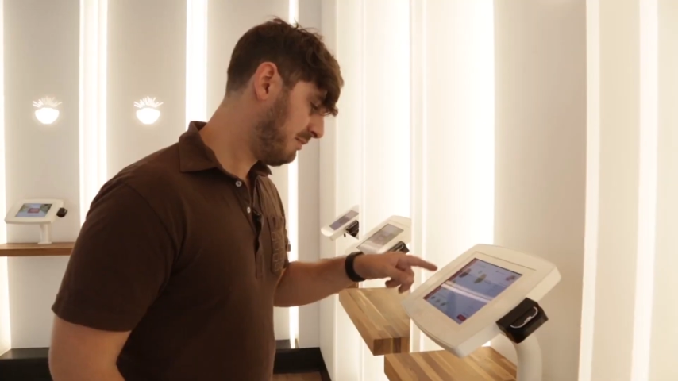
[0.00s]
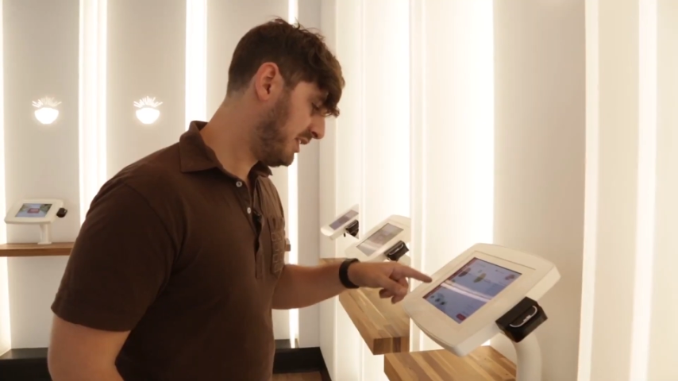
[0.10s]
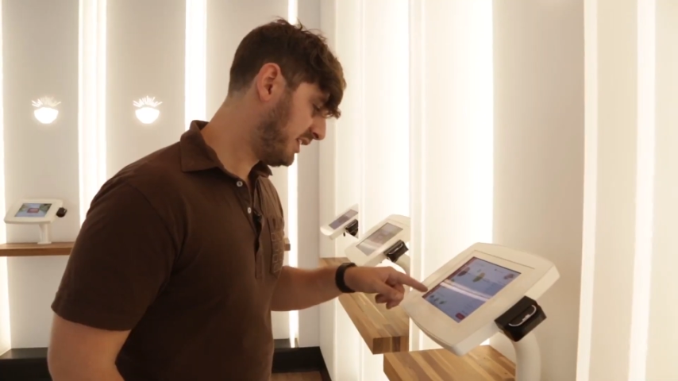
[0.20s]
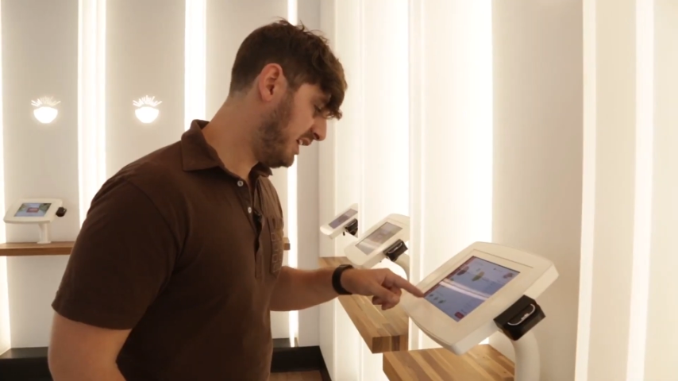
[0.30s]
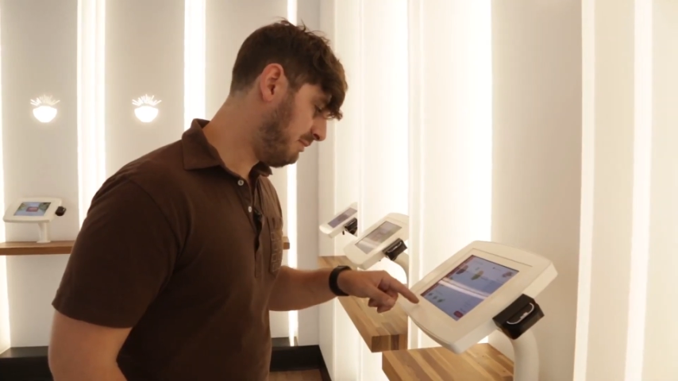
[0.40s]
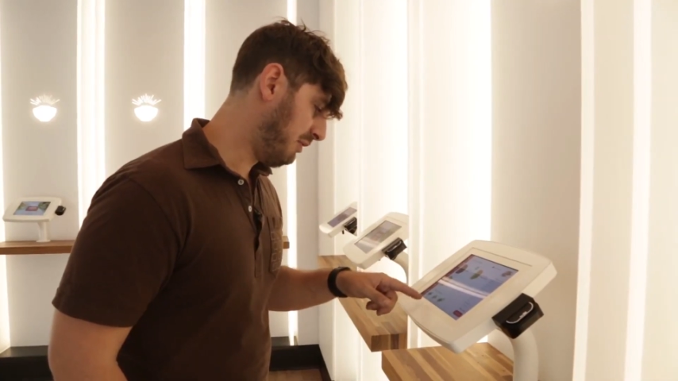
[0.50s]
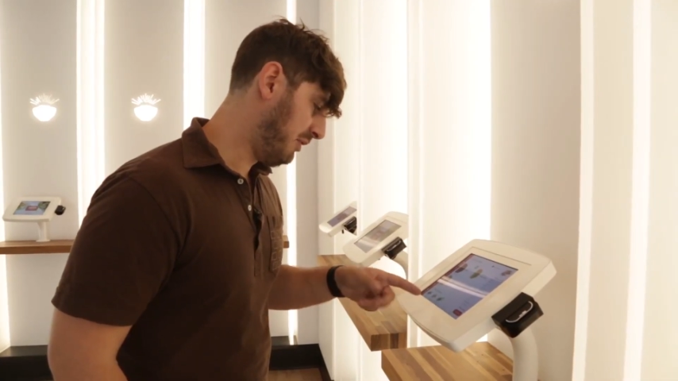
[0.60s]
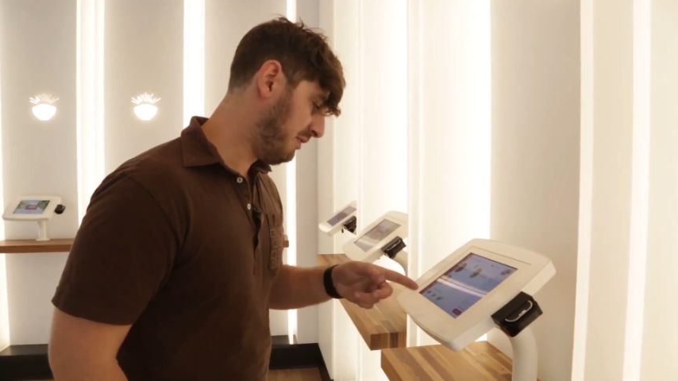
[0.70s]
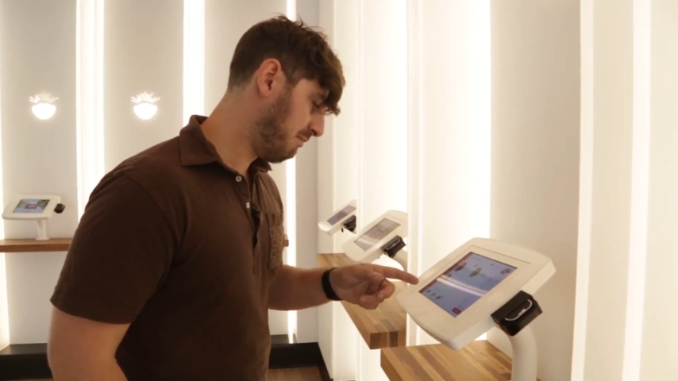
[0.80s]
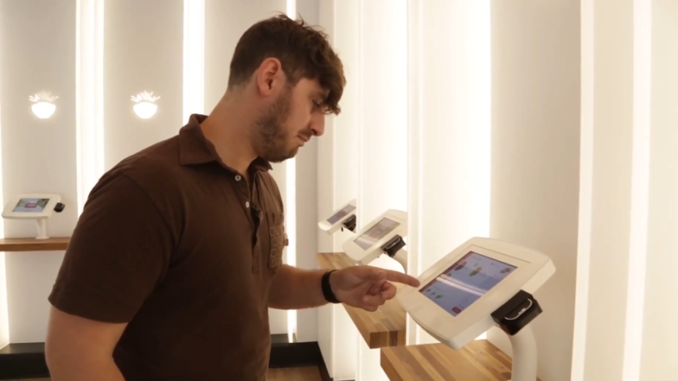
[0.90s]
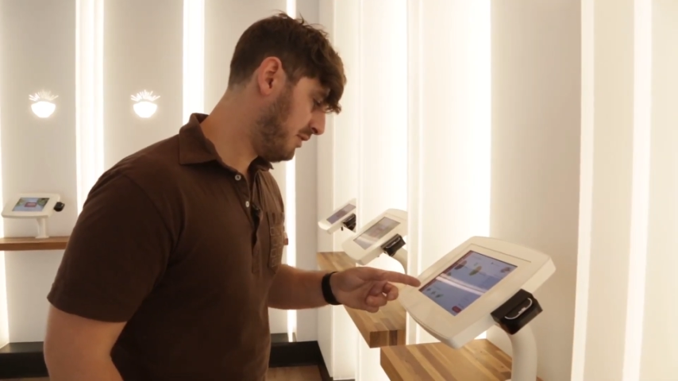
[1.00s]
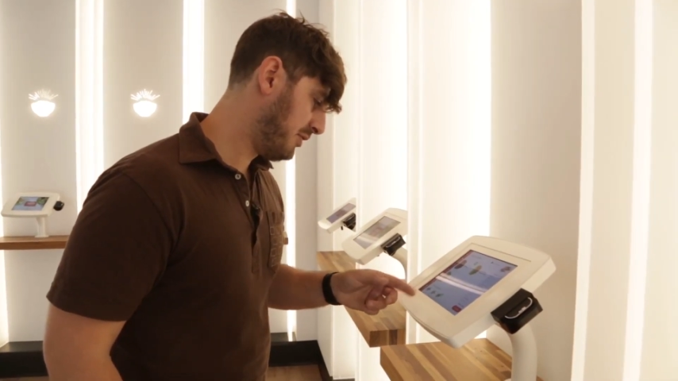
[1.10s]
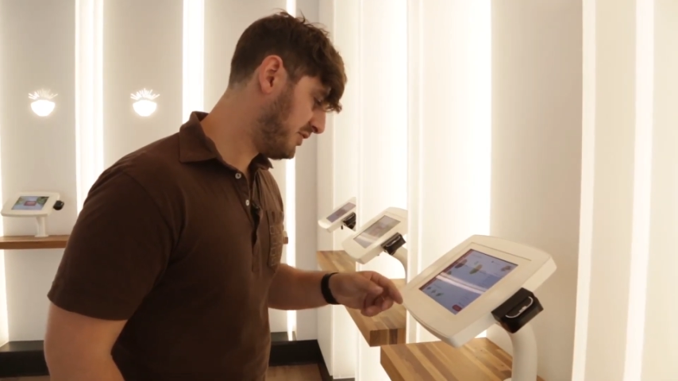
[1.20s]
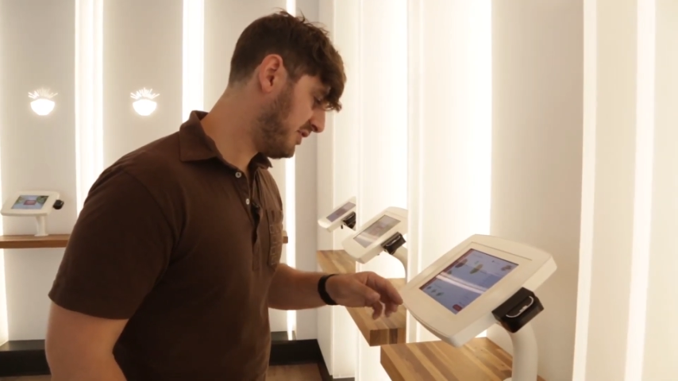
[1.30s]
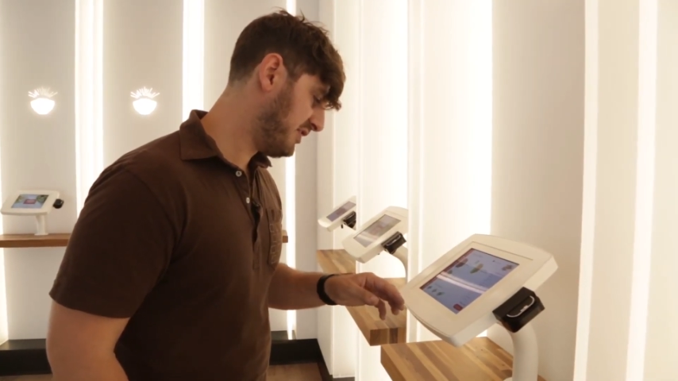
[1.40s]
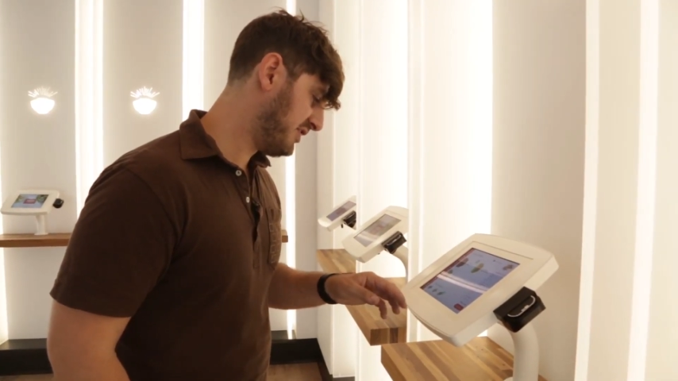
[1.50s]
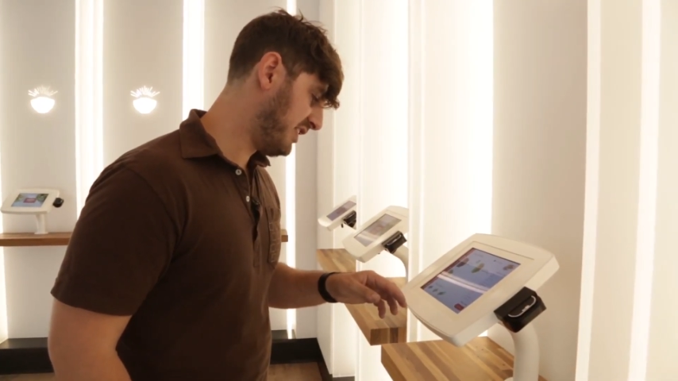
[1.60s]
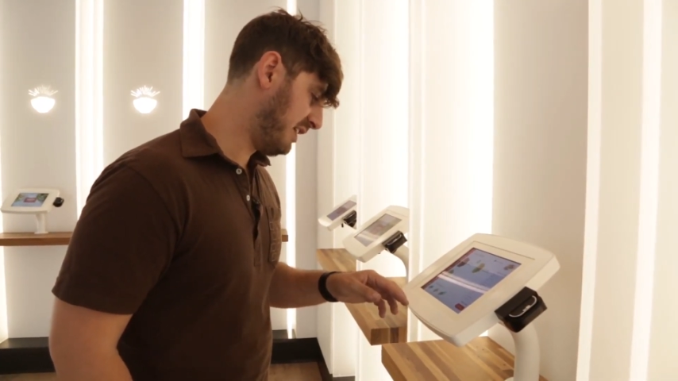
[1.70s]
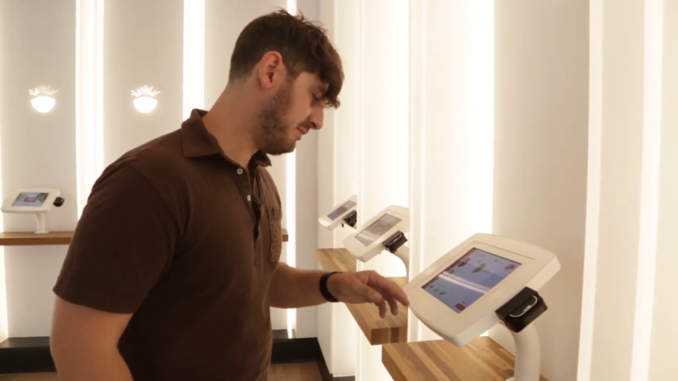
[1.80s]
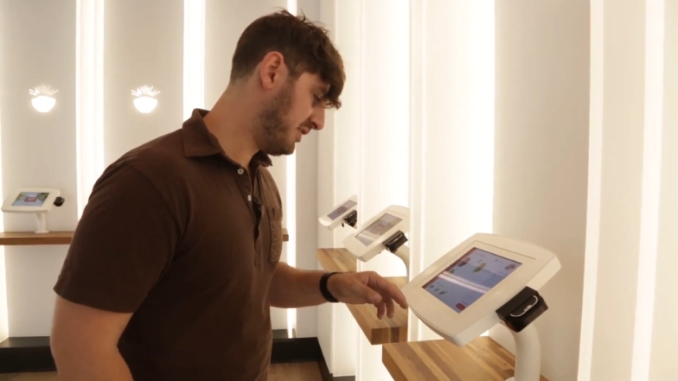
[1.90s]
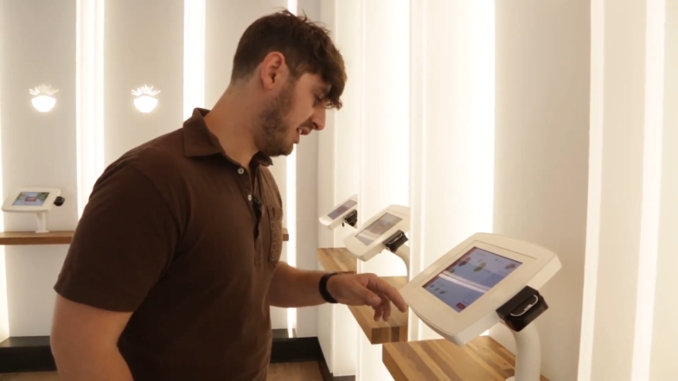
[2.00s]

But I'm gonna keep it with most of the same